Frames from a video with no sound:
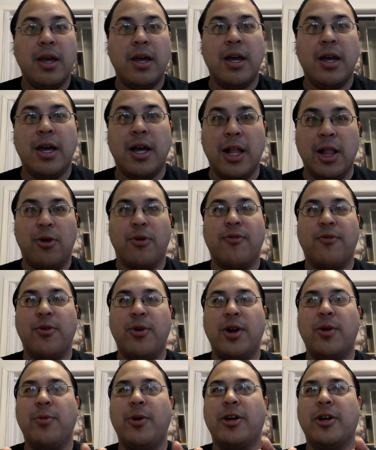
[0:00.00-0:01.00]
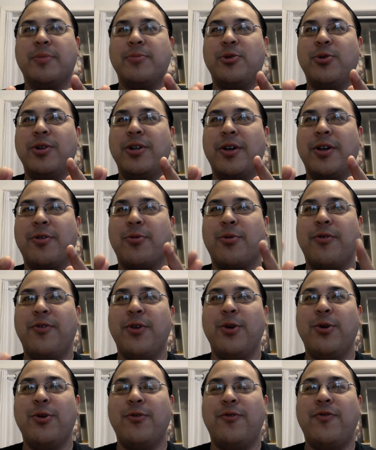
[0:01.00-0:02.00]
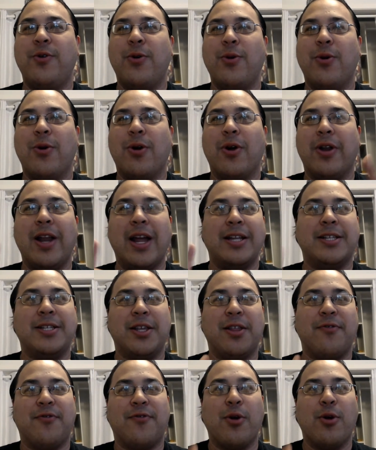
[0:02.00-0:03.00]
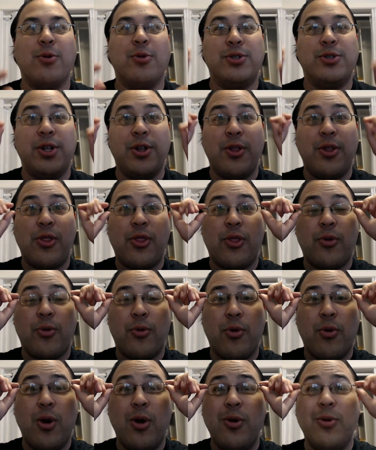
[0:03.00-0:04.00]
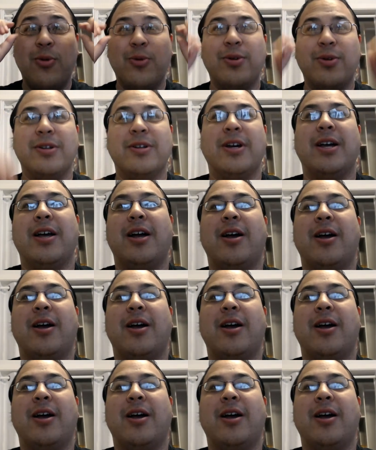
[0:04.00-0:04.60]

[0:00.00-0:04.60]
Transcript: Hello everyone and welcome to another review for Knights of the Frozen Throne,